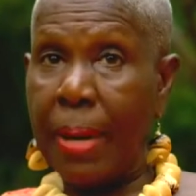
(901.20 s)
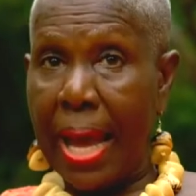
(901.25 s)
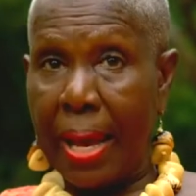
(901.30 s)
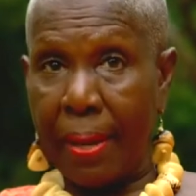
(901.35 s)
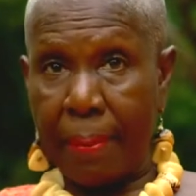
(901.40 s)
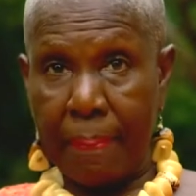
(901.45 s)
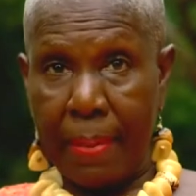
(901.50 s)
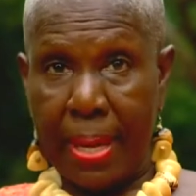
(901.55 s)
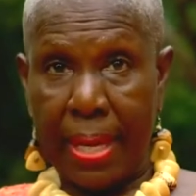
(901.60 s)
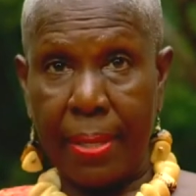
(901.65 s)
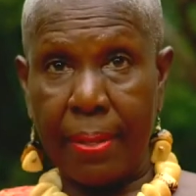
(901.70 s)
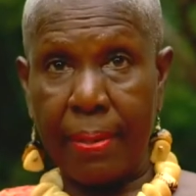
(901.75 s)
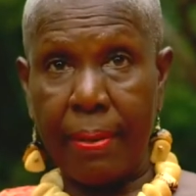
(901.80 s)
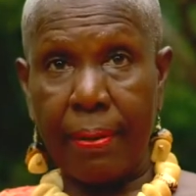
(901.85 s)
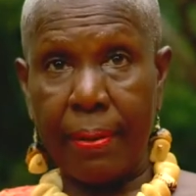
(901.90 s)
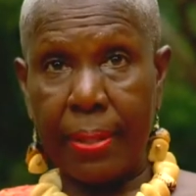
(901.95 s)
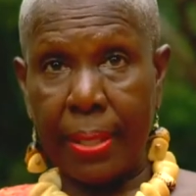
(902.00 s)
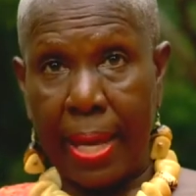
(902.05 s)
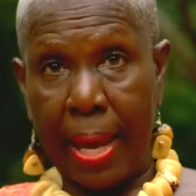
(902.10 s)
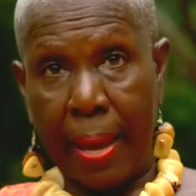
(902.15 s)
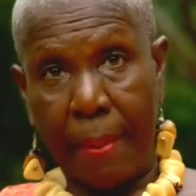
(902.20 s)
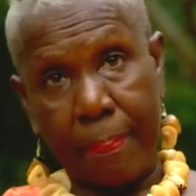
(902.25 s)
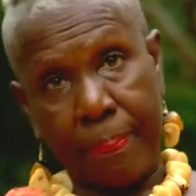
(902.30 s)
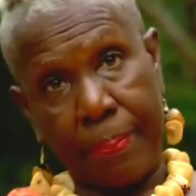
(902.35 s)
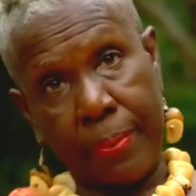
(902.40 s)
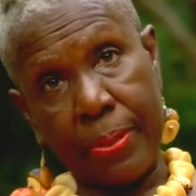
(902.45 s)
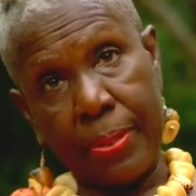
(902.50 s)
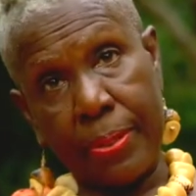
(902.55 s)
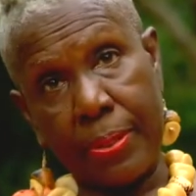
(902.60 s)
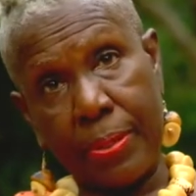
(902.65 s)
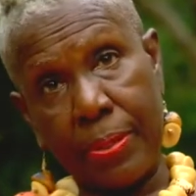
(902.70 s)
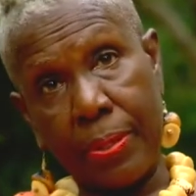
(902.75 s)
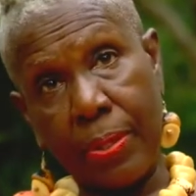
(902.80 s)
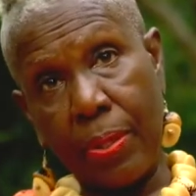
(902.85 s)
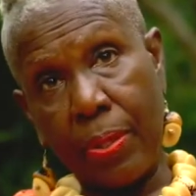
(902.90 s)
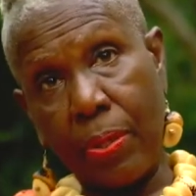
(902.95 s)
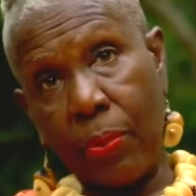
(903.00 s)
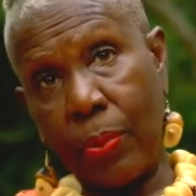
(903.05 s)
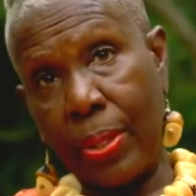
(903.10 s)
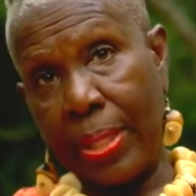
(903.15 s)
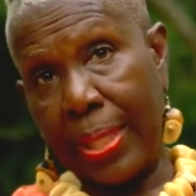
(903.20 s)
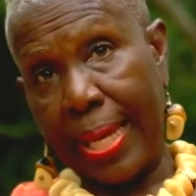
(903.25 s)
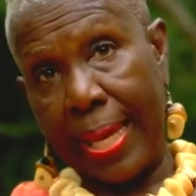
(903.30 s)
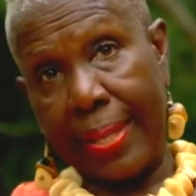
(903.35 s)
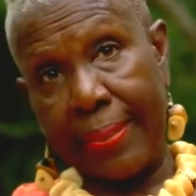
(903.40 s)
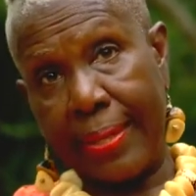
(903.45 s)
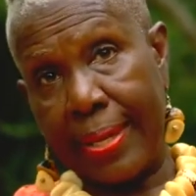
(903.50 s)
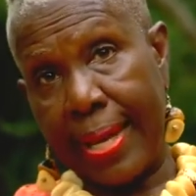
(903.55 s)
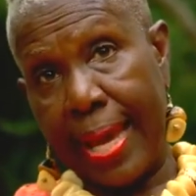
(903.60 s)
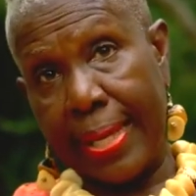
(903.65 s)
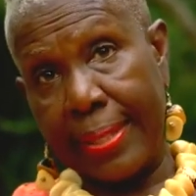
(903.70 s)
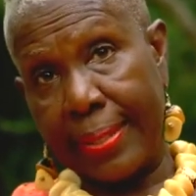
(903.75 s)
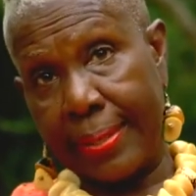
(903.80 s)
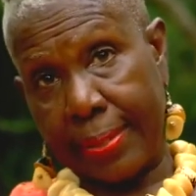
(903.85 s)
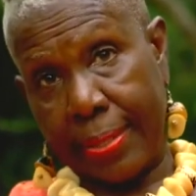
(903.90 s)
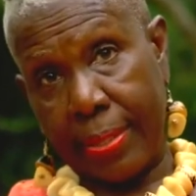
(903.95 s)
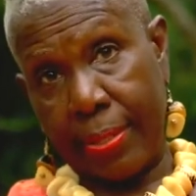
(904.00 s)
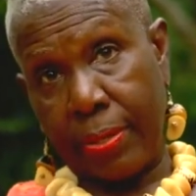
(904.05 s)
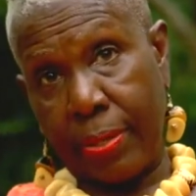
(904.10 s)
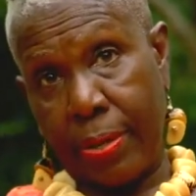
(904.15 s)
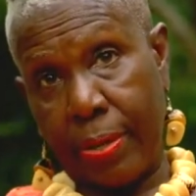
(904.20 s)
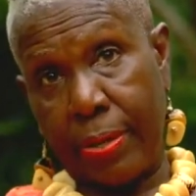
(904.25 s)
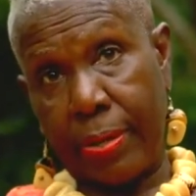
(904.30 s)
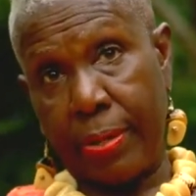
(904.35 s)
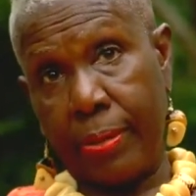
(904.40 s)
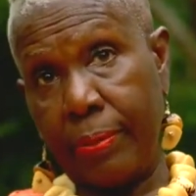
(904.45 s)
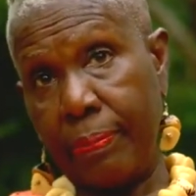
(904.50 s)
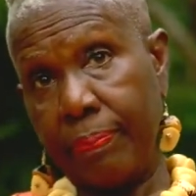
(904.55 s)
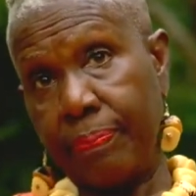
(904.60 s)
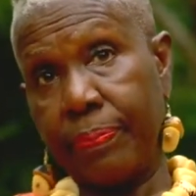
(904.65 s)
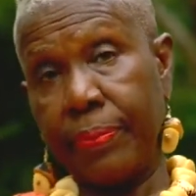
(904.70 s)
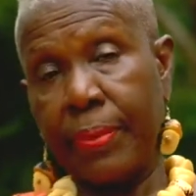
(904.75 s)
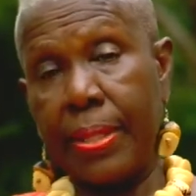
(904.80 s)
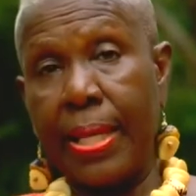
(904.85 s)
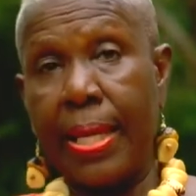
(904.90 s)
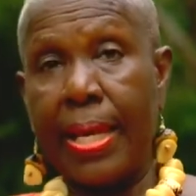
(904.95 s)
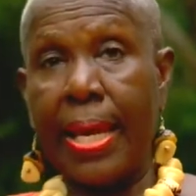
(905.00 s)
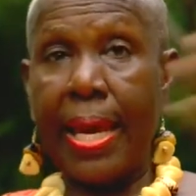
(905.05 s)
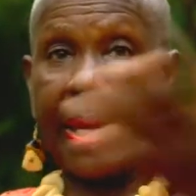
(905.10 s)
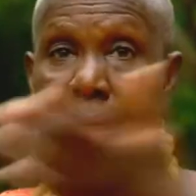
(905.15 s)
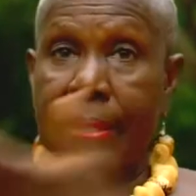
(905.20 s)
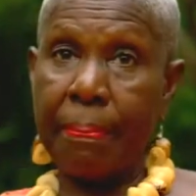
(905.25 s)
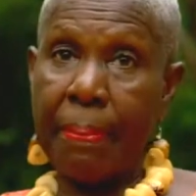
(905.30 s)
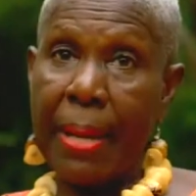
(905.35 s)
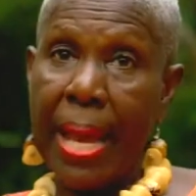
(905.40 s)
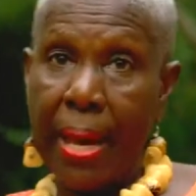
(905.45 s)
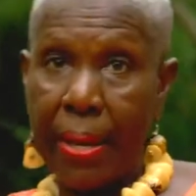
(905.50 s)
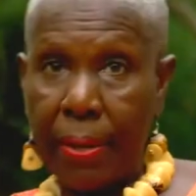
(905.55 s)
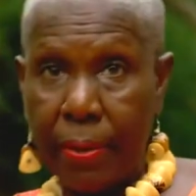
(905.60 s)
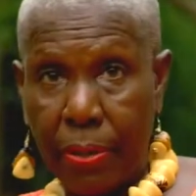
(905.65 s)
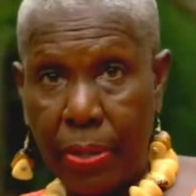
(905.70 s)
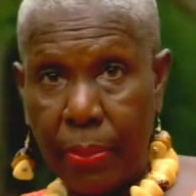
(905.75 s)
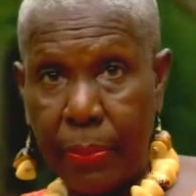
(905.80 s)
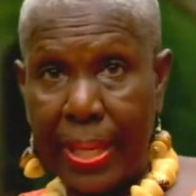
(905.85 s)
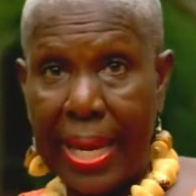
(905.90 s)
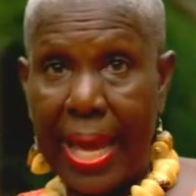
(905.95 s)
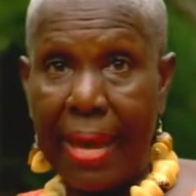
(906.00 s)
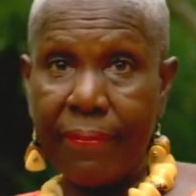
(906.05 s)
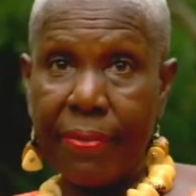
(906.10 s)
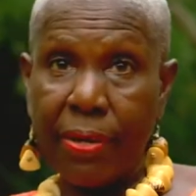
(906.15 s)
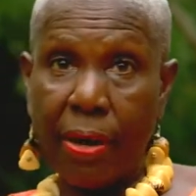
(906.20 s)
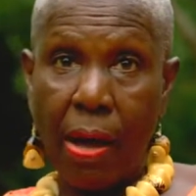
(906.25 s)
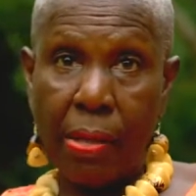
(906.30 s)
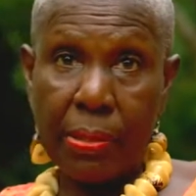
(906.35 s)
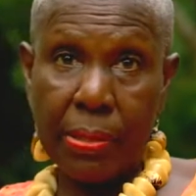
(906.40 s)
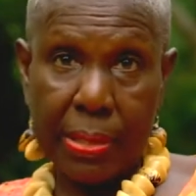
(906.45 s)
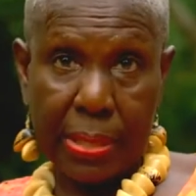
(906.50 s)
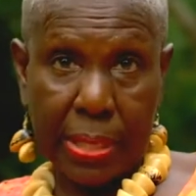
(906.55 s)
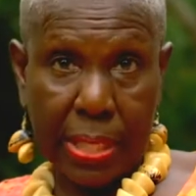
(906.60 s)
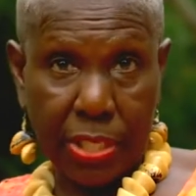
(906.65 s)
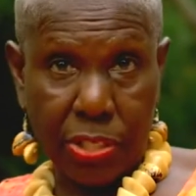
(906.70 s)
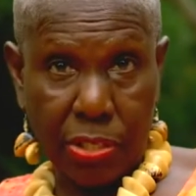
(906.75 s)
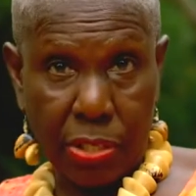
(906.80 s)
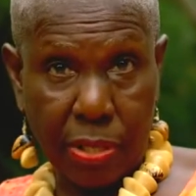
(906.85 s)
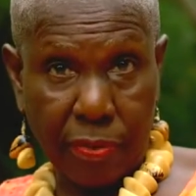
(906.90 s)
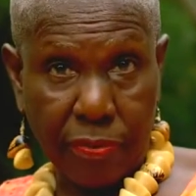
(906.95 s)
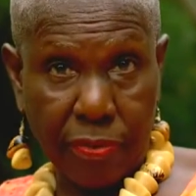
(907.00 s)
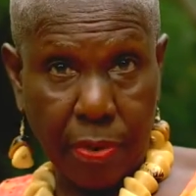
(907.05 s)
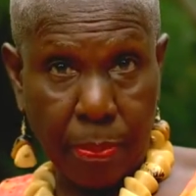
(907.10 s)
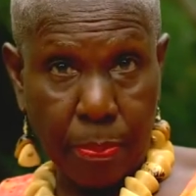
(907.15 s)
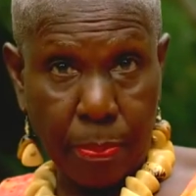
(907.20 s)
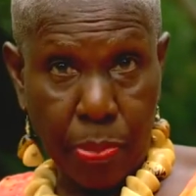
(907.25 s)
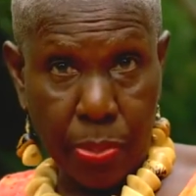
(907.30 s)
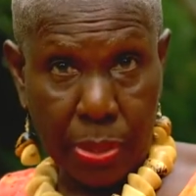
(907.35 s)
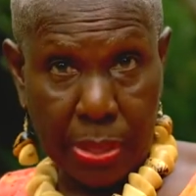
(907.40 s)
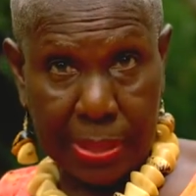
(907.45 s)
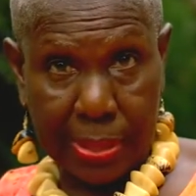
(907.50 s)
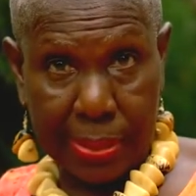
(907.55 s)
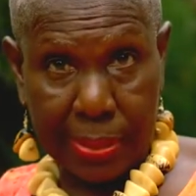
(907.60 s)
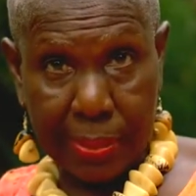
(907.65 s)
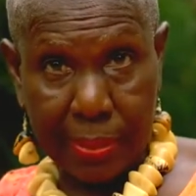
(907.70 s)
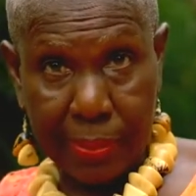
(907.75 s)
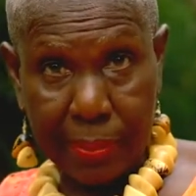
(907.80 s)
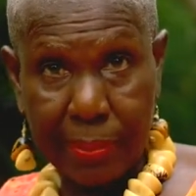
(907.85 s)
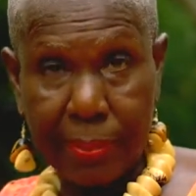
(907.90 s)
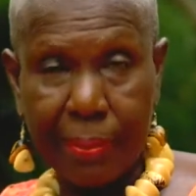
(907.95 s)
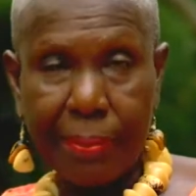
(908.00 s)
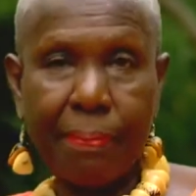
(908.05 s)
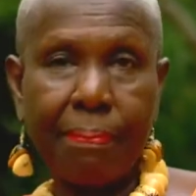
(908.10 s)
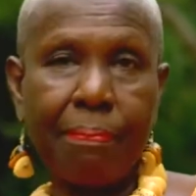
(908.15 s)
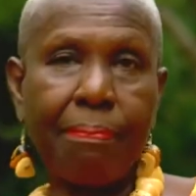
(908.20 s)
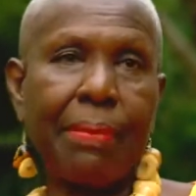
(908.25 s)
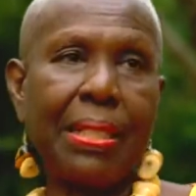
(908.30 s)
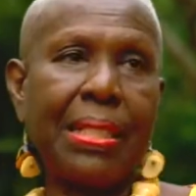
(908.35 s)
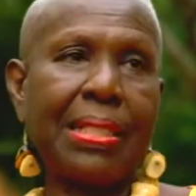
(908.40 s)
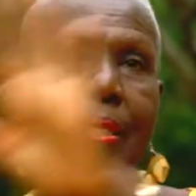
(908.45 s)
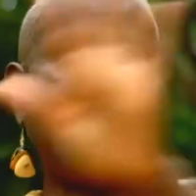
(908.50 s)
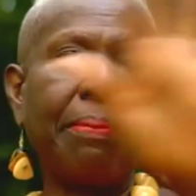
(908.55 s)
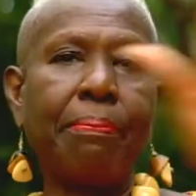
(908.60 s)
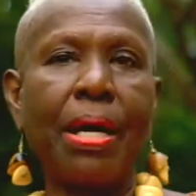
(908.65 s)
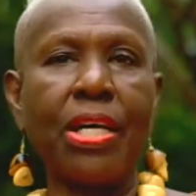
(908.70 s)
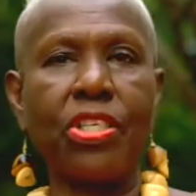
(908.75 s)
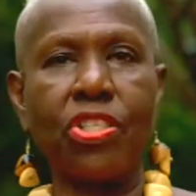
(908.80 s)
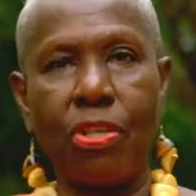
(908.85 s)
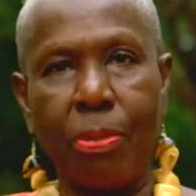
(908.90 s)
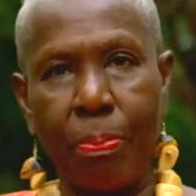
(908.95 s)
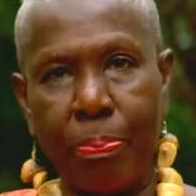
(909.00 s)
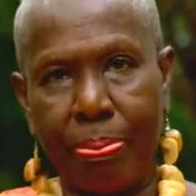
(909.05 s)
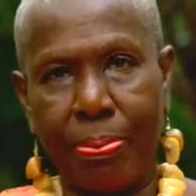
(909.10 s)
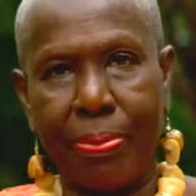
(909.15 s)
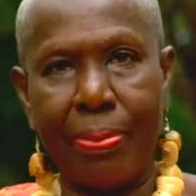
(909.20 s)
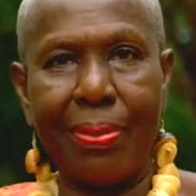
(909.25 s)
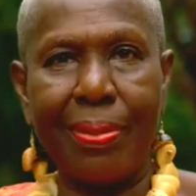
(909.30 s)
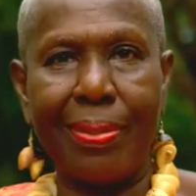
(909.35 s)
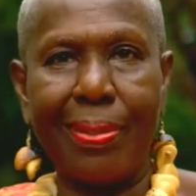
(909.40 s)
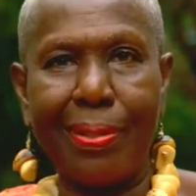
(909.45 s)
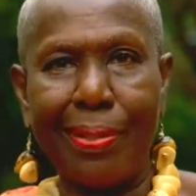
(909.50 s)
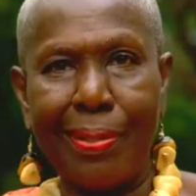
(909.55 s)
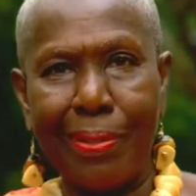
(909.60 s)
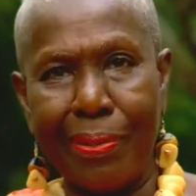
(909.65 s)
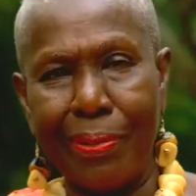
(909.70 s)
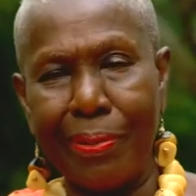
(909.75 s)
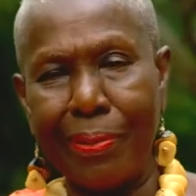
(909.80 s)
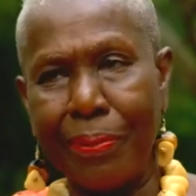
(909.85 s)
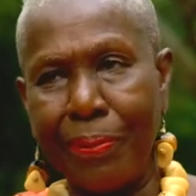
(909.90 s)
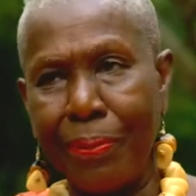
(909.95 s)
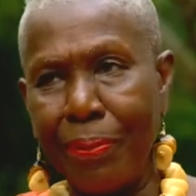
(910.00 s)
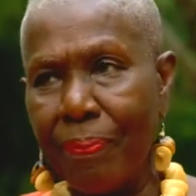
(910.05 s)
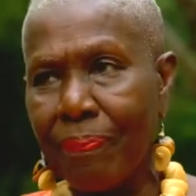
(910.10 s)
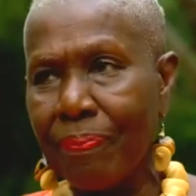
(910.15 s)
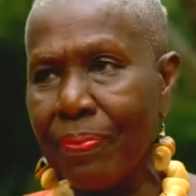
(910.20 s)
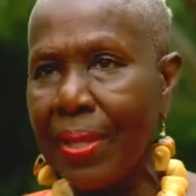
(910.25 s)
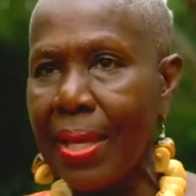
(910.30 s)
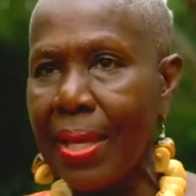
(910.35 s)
black men on campus will get the light-skinned girl, and the black girl will have the consolation of her books, meeting mashup, you know?